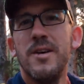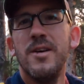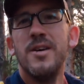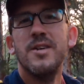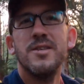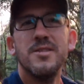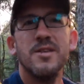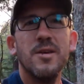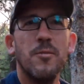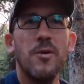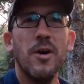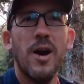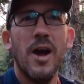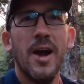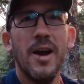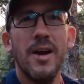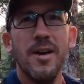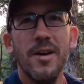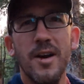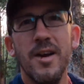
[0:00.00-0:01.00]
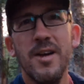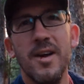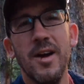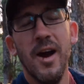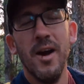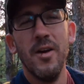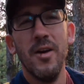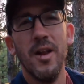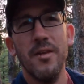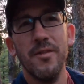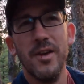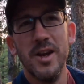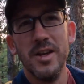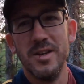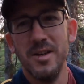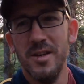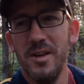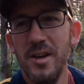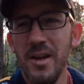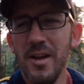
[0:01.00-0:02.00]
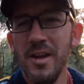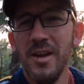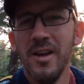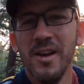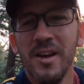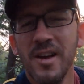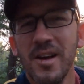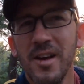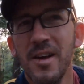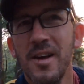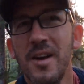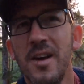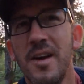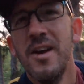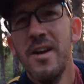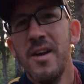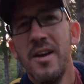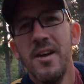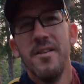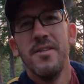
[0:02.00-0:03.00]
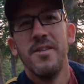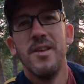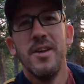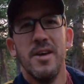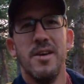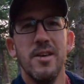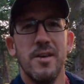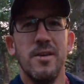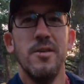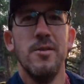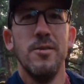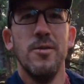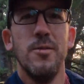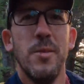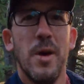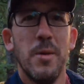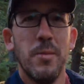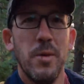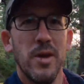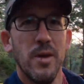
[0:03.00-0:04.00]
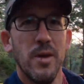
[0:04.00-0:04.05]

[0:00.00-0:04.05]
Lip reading: somewhere higher elevation, that you might be